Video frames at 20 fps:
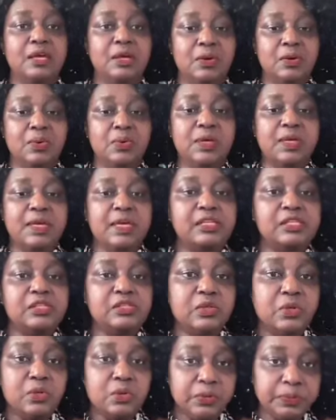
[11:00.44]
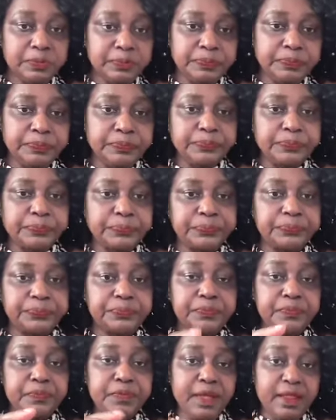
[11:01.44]
Okay, so
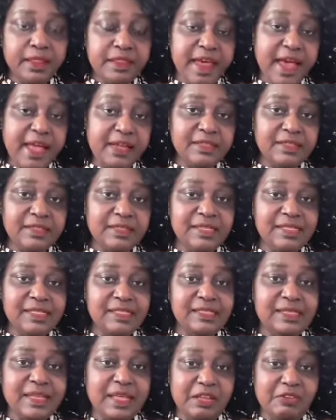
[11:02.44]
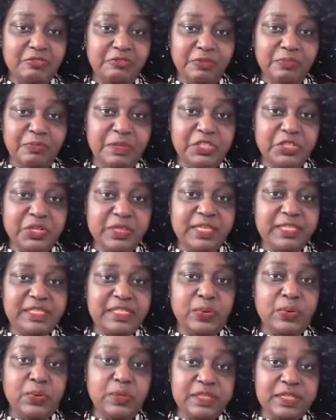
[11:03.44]
that is the information
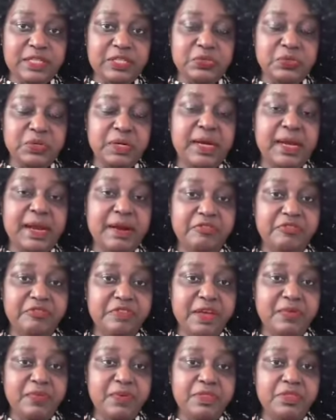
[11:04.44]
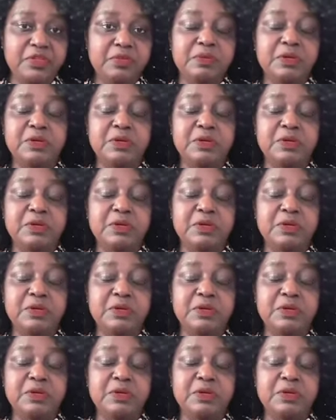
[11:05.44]
that I wanted to clarify with you,